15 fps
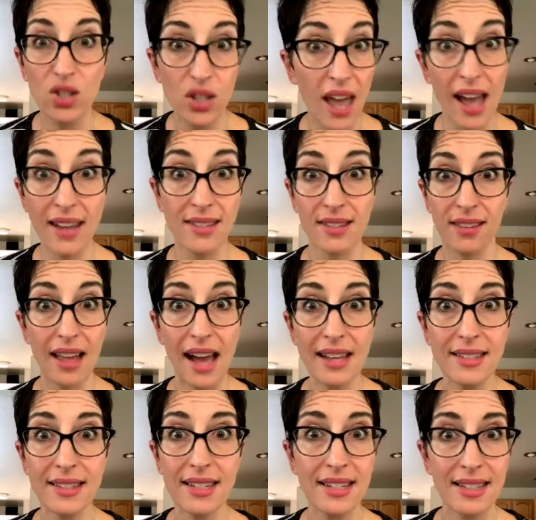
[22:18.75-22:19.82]
has
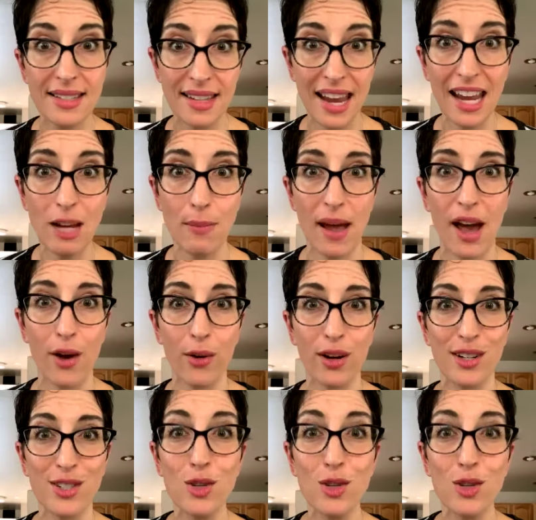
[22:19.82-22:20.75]
lasting staying power.